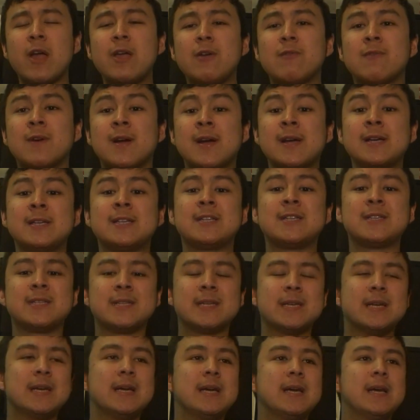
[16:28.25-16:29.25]
race.
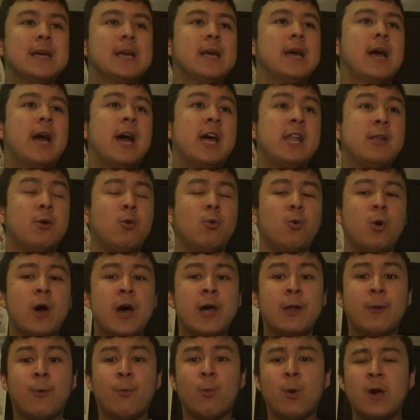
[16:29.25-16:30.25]
And a
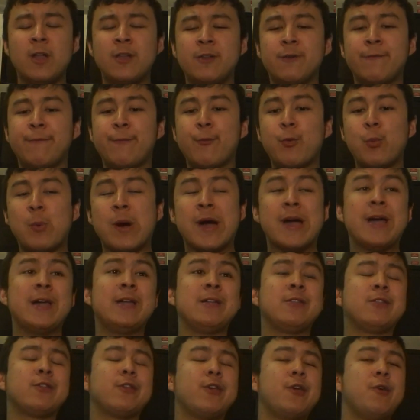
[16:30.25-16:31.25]
wonderful way
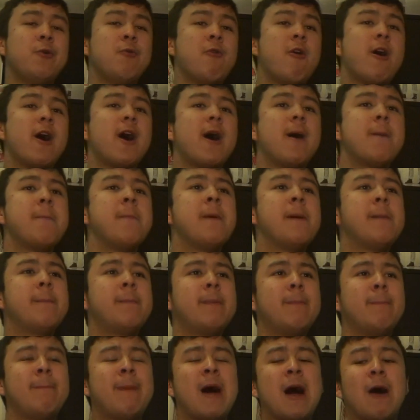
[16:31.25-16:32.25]
to
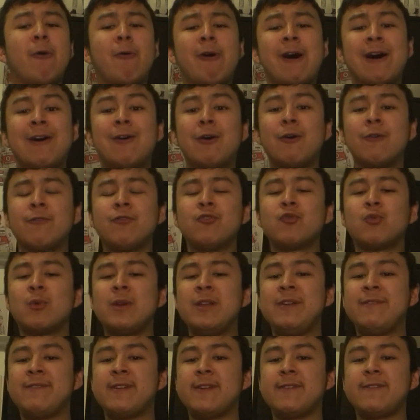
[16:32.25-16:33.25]
bow out of
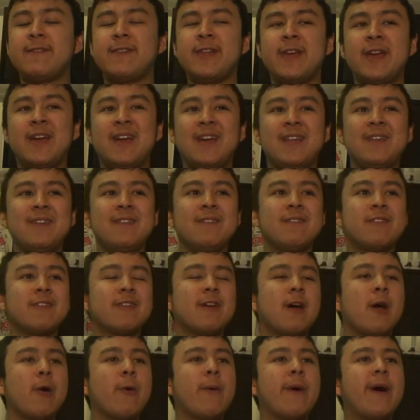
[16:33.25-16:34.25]
2015.
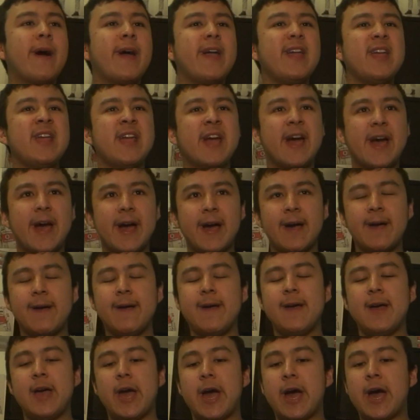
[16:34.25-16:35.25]
So yeah,
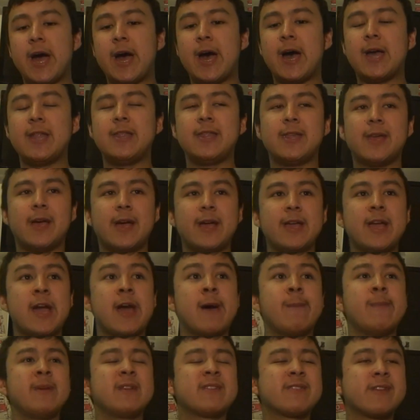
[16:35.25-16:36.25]

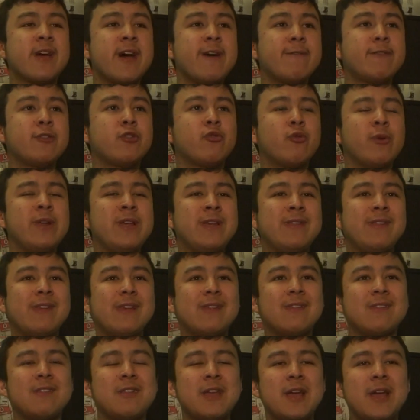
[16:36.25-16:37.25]
I'm excited for
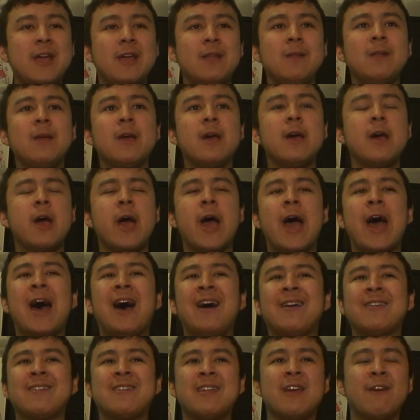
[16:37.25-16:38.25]
2016.
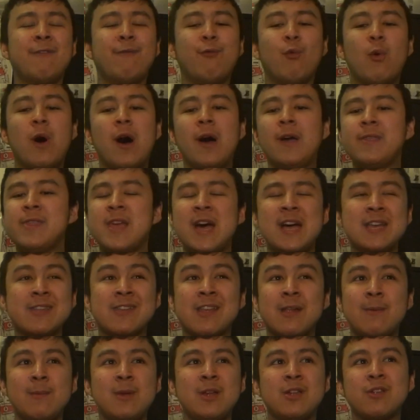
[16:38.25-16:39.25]
Haas F1, that's
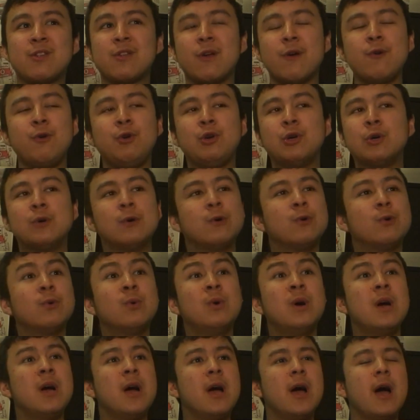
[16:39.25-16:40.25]
going to be so cool.
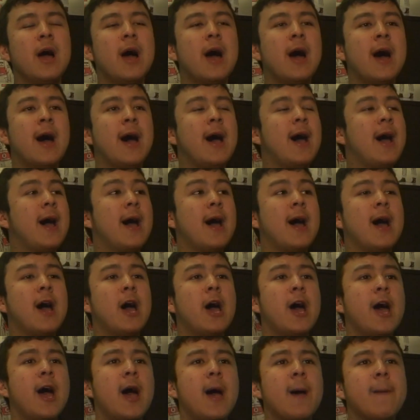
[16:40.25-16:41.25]

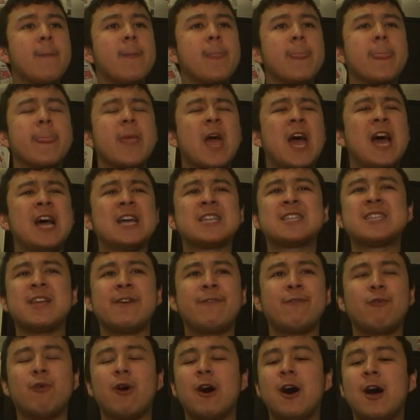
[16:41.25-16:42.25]
Haas
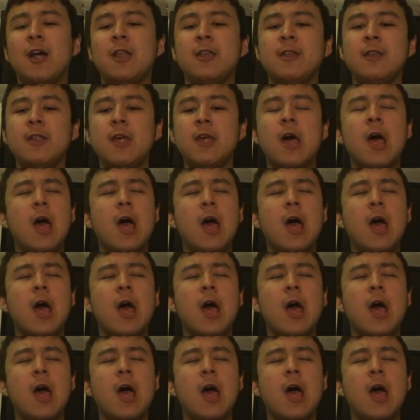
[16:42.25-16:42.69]
F1,